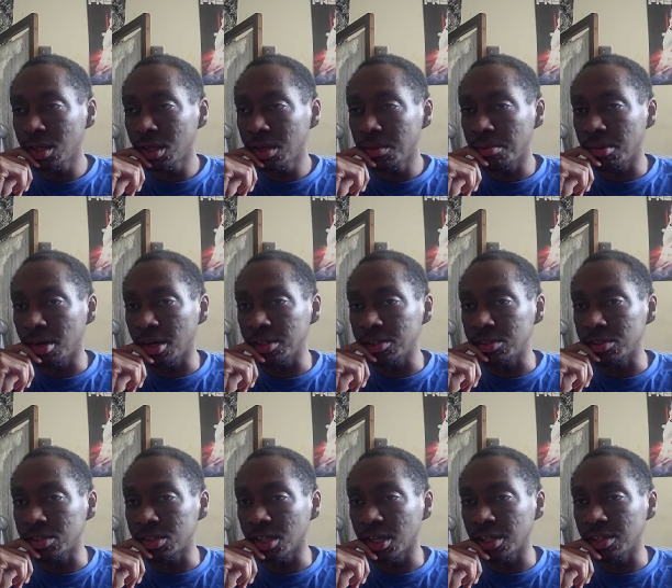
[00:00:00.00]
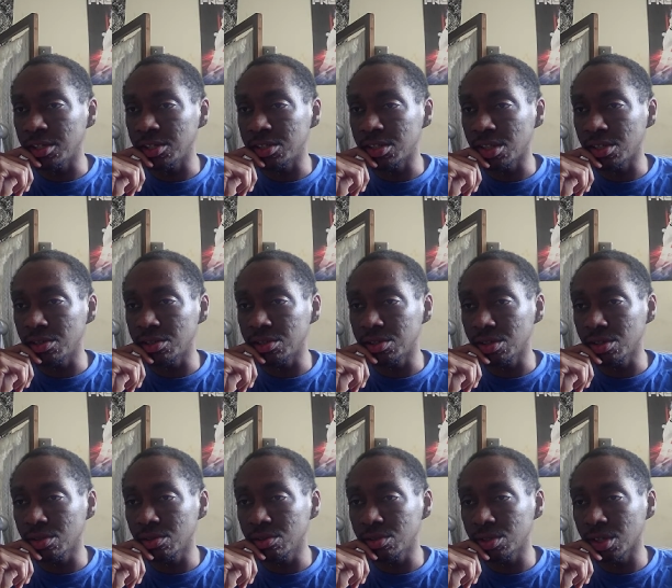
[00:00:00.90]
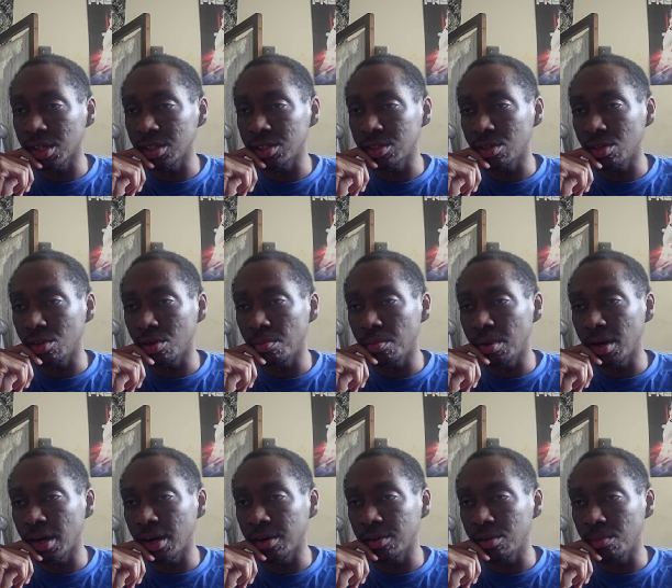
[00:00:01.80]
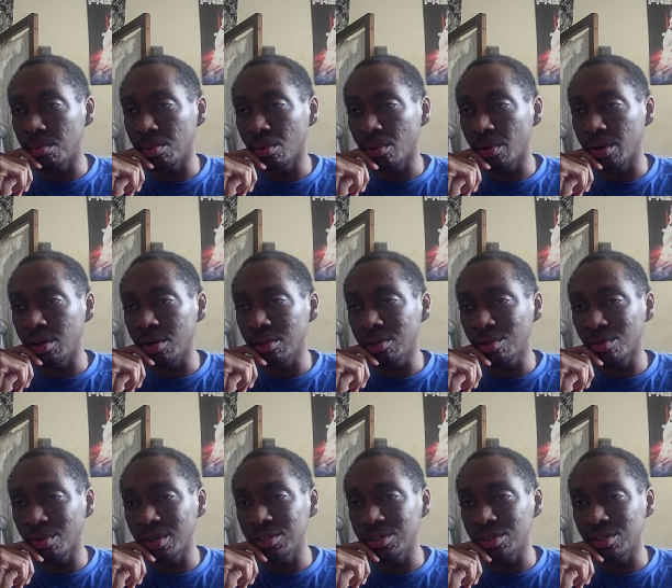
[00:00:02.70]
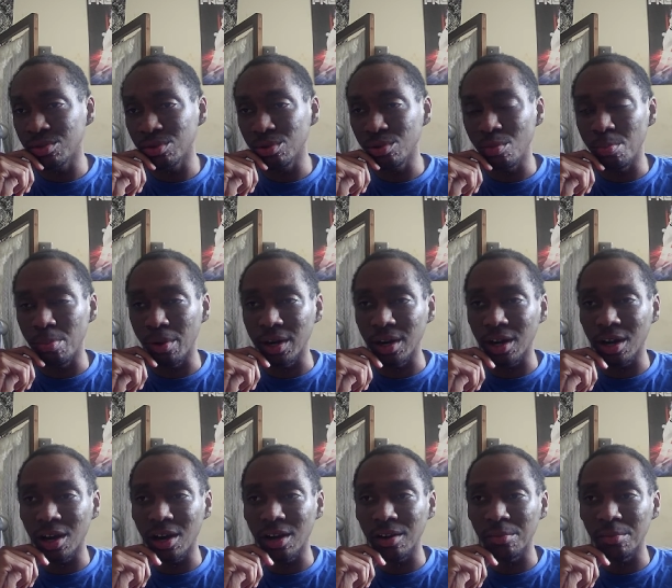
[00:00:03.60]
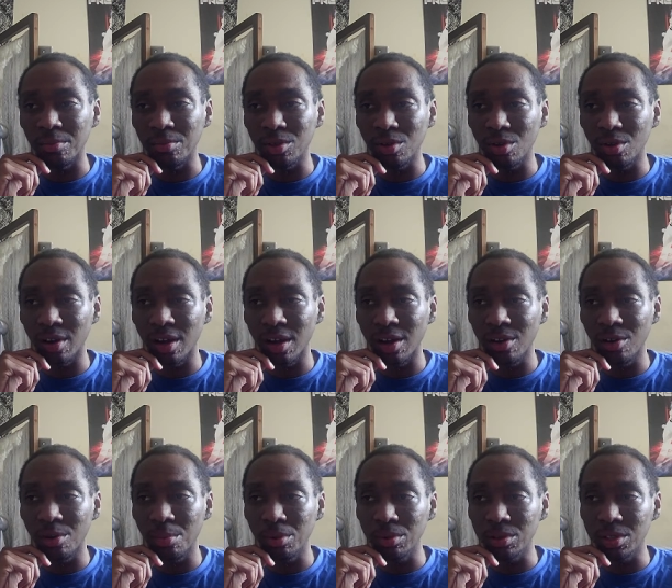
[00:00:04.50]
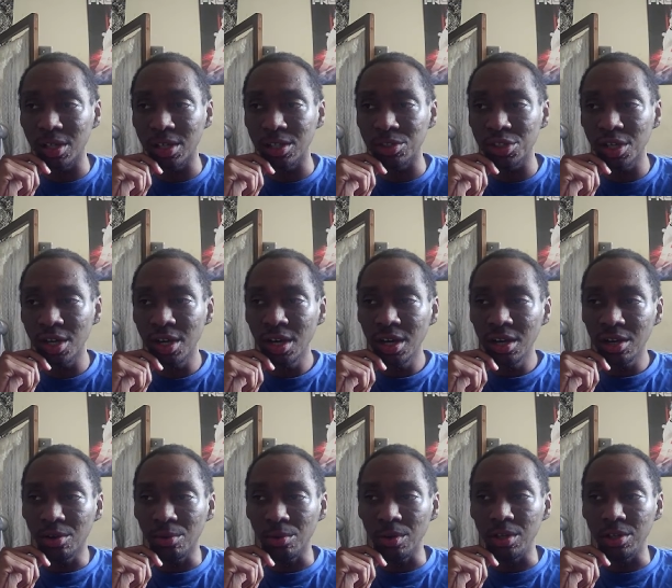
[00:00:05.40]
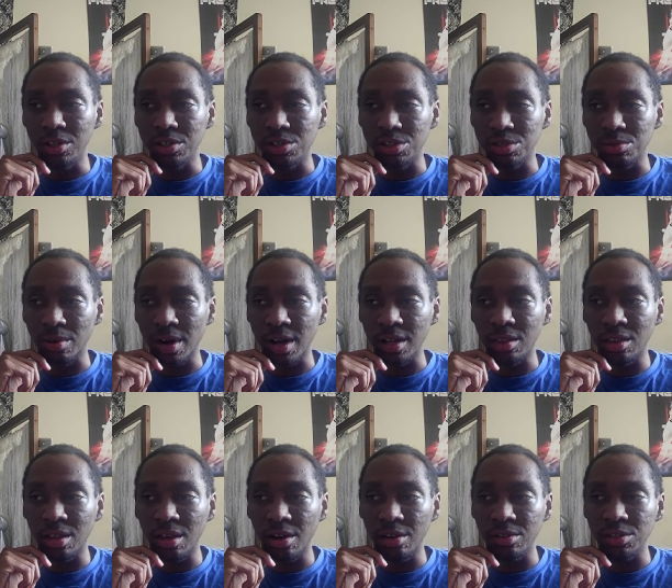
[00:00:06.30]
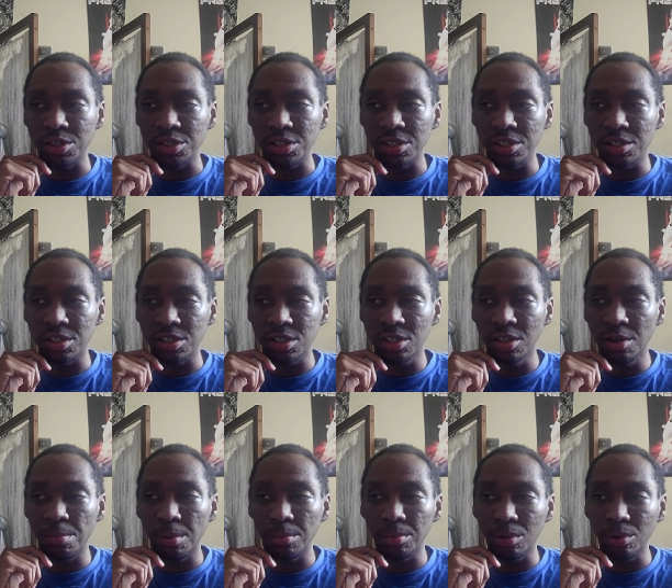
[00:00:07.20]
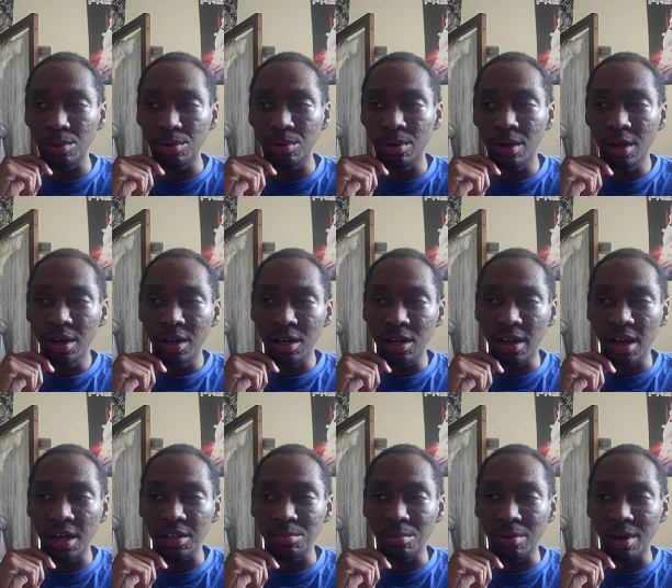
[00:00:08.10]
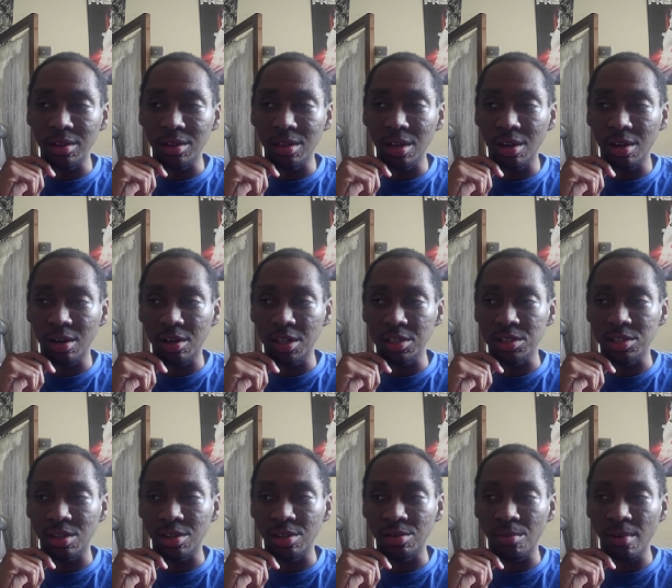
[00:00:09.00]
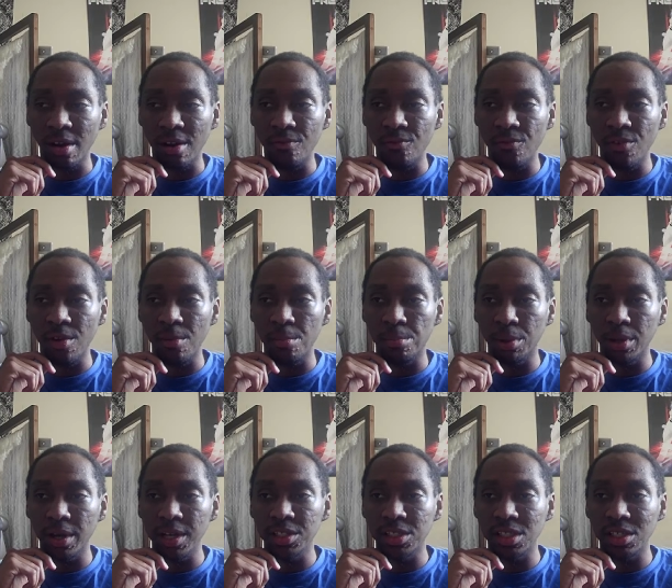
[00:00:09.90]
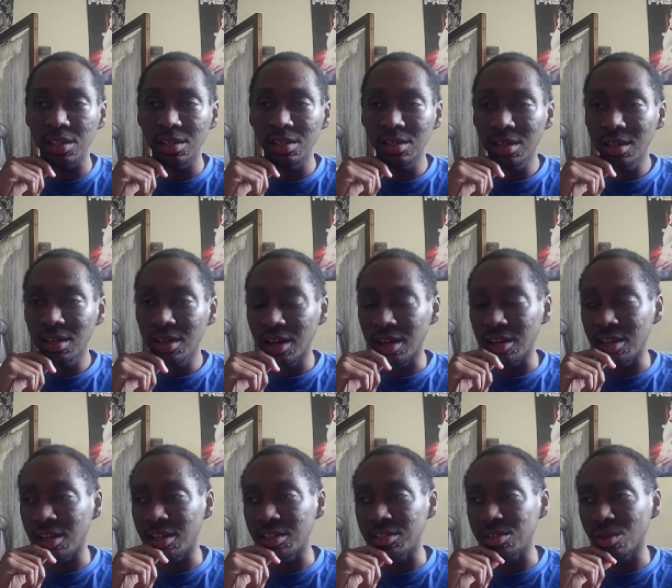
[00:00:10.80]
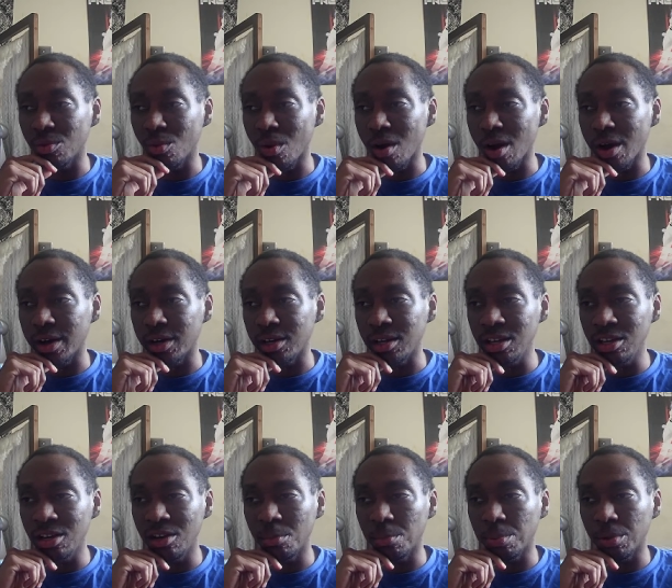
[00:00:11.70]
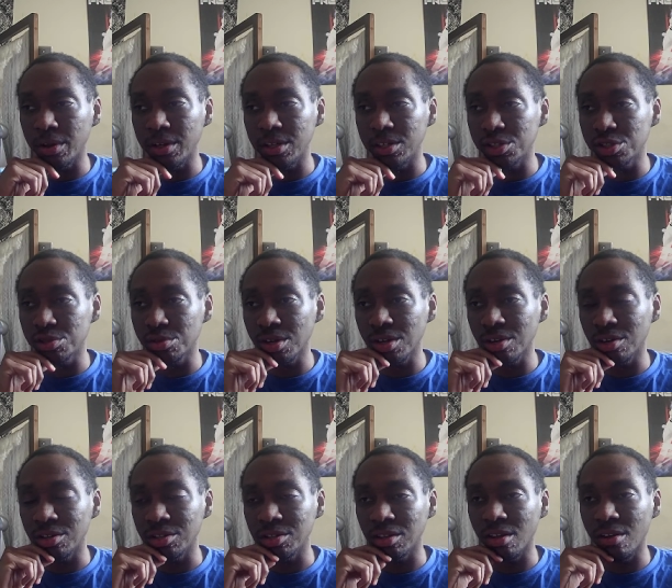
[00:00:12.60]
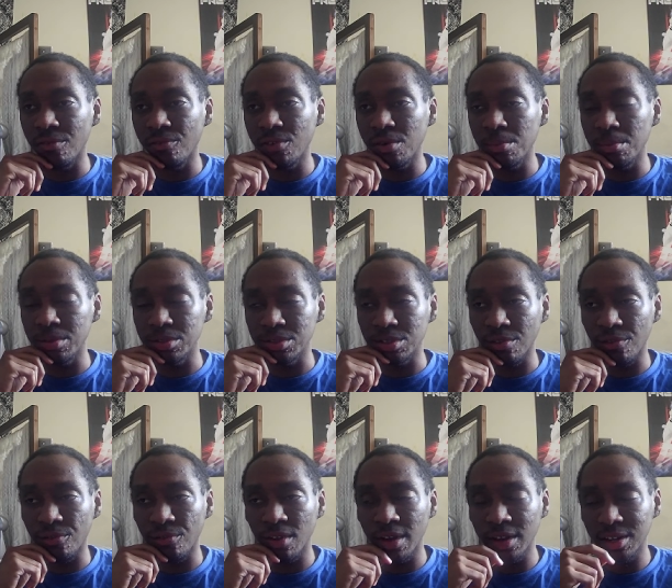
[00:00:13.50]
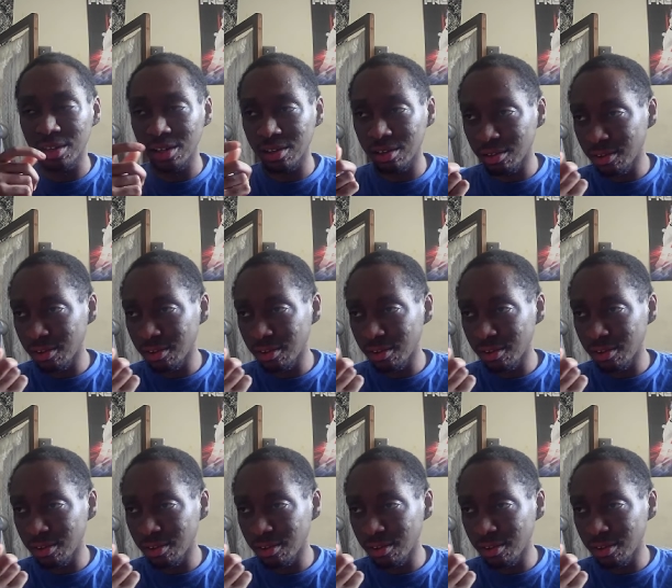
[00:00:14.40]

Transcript: Maz inside the center circle, tries to go by De Bruyne, threads it through, but terrible touch. Grealish is right there, just needs to slip him through. He has him right there, cuts on his right foot, plays it, and he hits it wide. Needed to play it straight on his left foot, but it's deflected.